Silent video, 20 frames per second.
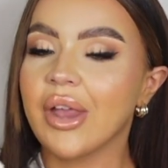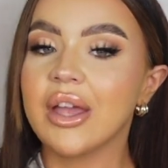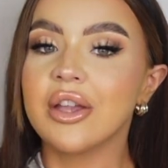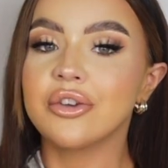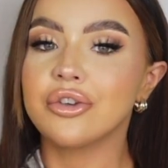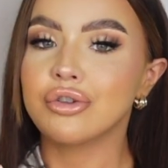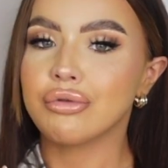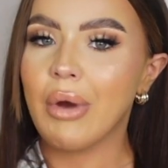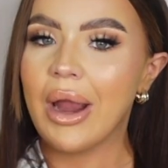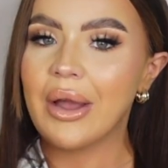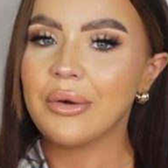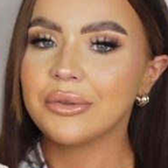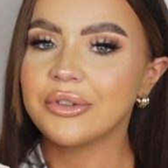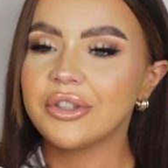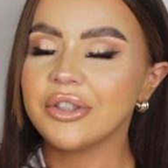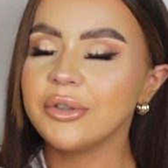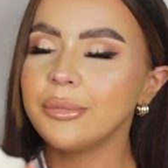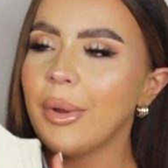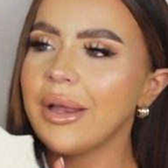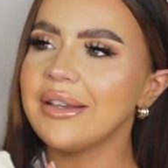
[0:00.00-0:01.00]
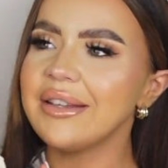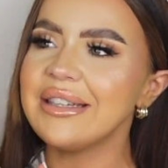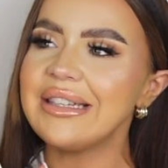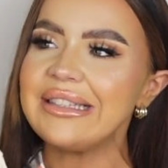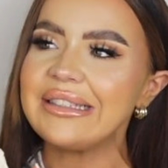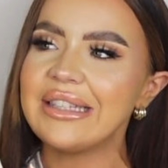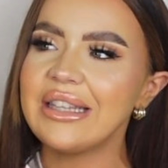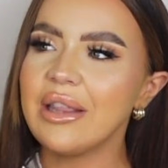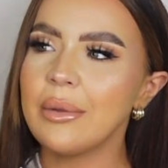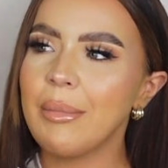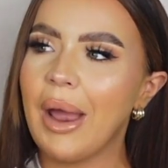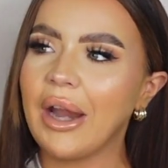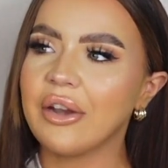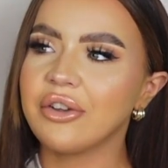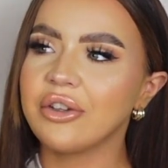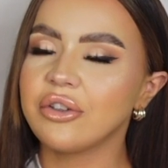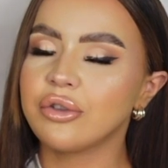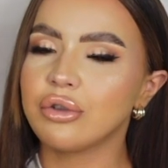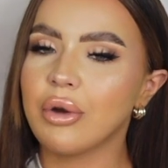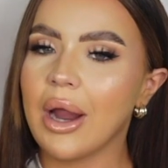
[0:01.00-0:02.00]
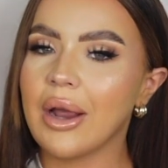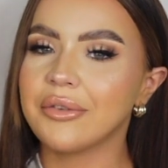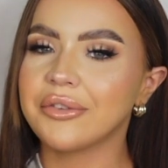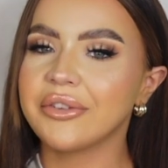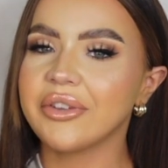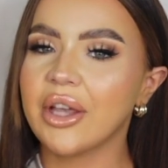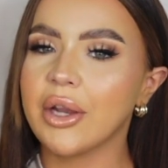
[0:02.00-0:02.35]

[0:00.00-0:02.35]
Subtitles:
trousers. But I didn't see the matching trousers,